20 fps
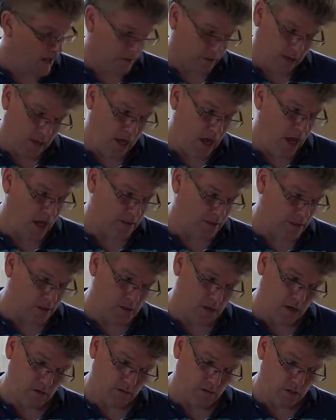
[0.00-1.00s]
ah, you
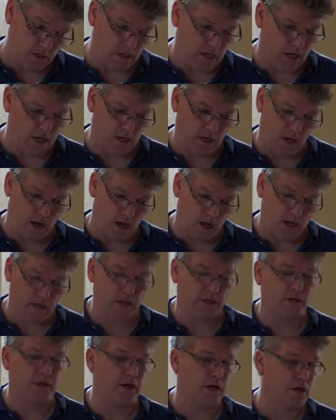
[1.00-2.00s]
know, you're getting on
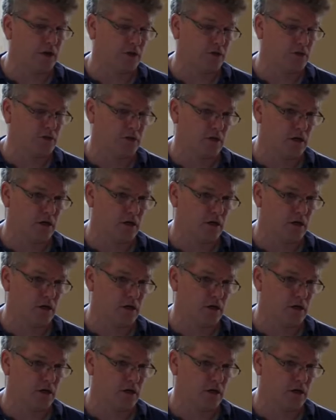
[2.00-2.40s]
in years.